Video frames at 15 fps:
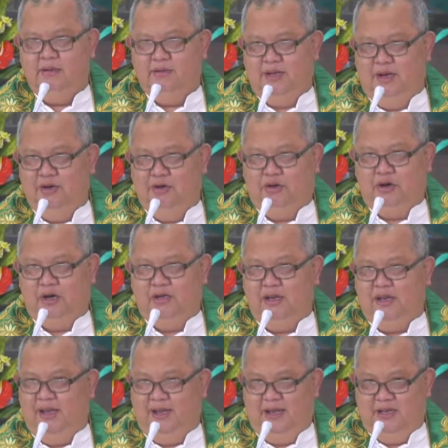the
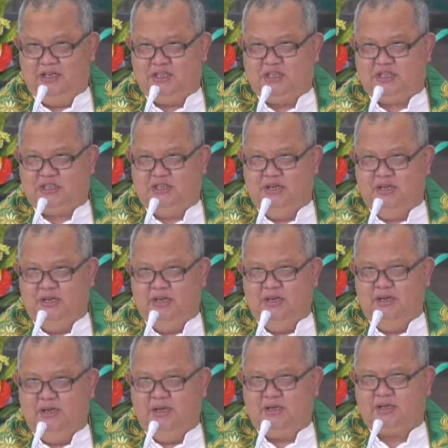Lord is
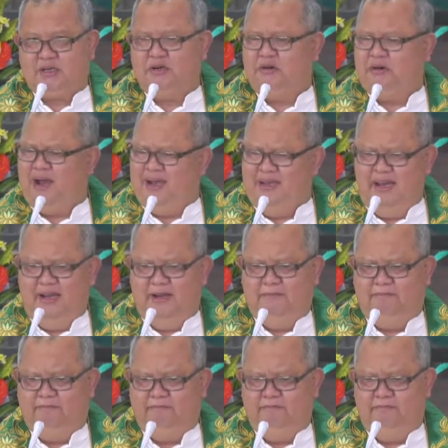crying.
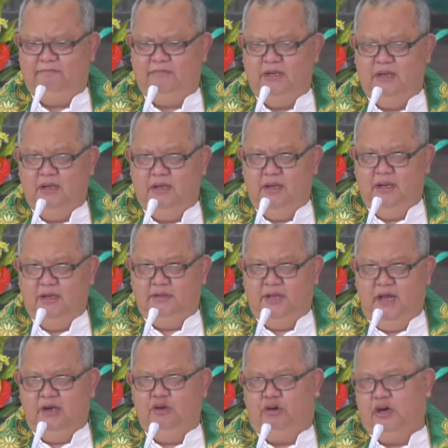
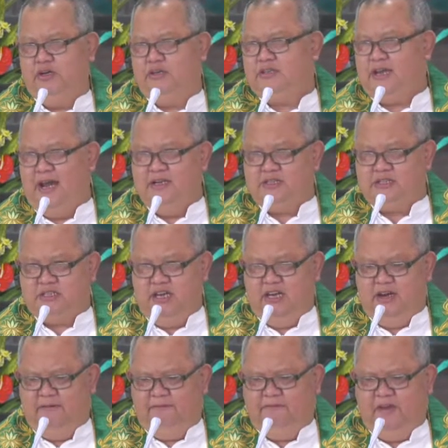The Lord can see
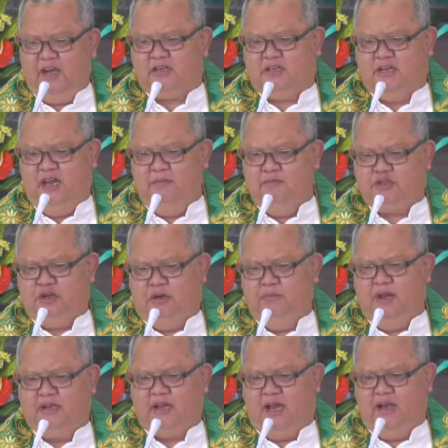the victims of
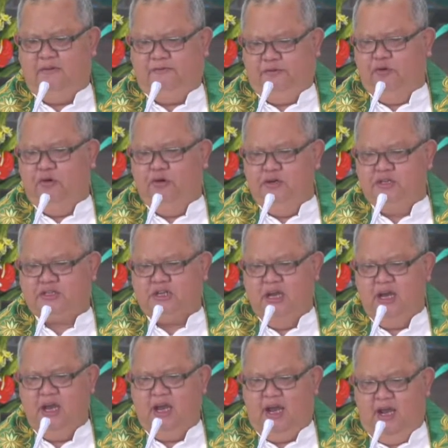the typhoons
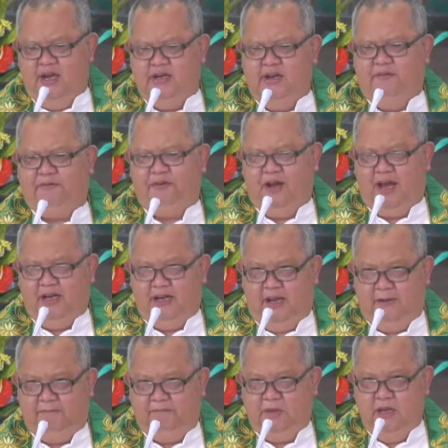and the
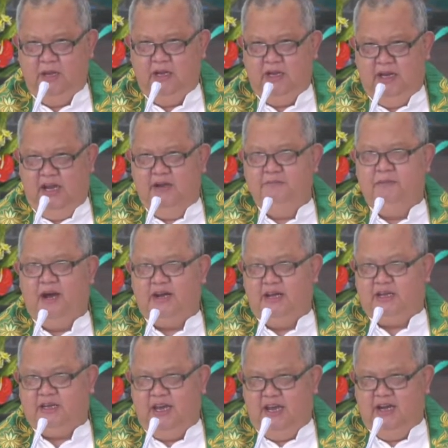flooding in
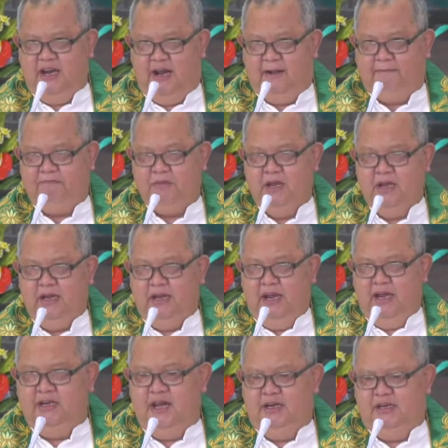Marikina,
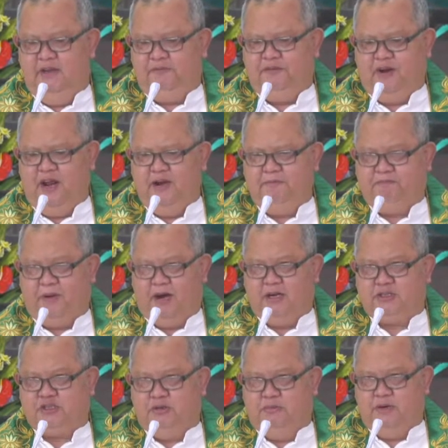the different
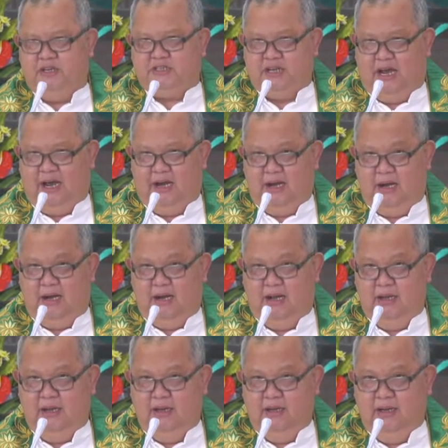parts of Rizal,
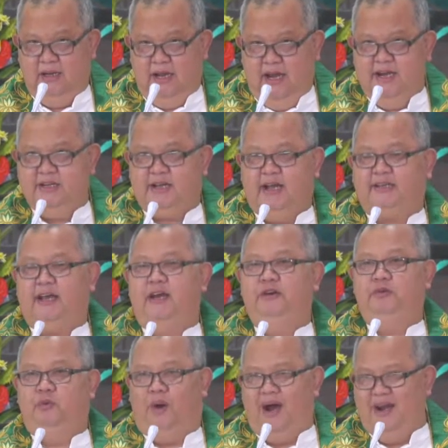in
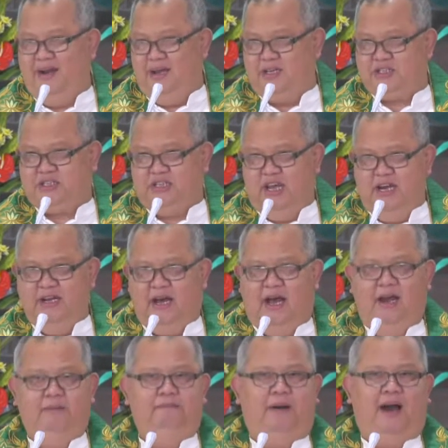Catanduanes, in
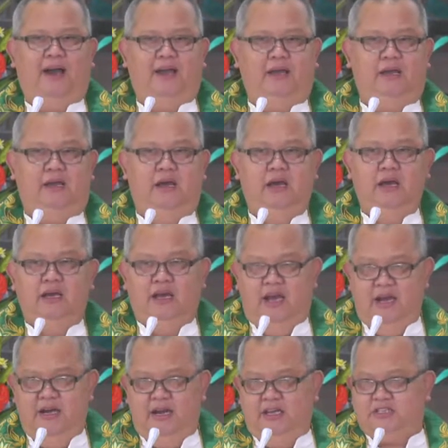Albay,
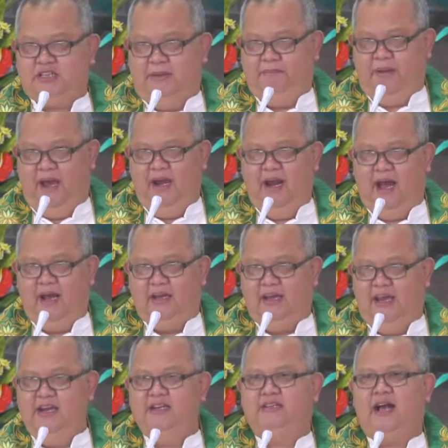in Isabela,
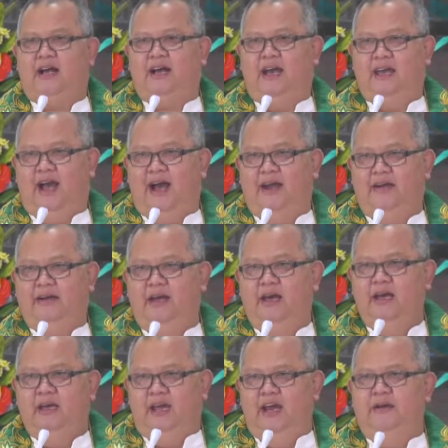in Cagayan,
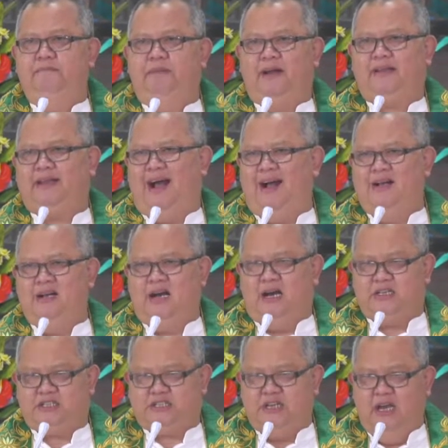in
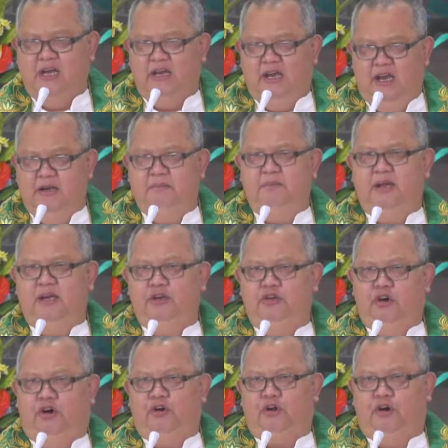Batangas, in
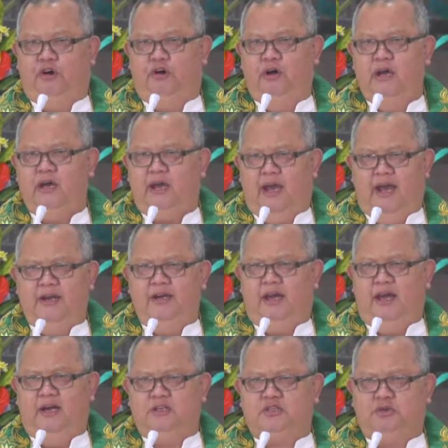Mindoro, and
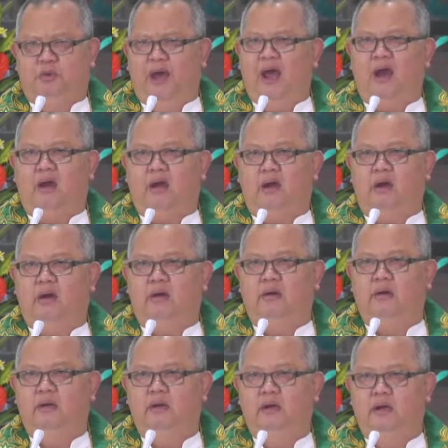
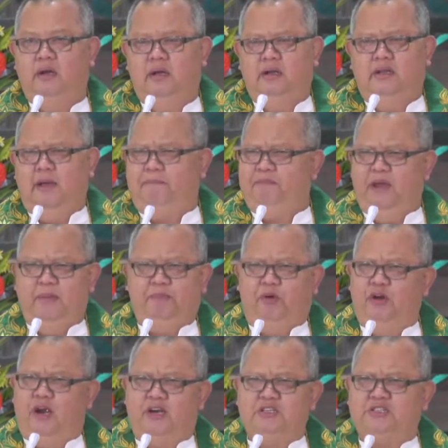elsewhere. The
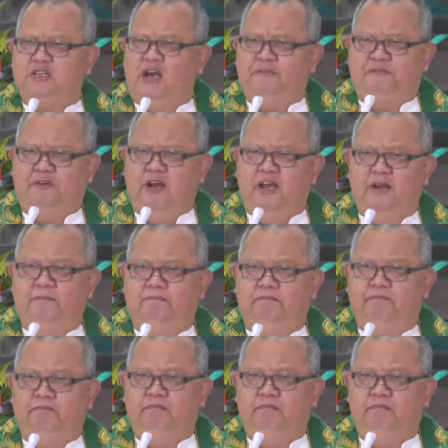people are suffering.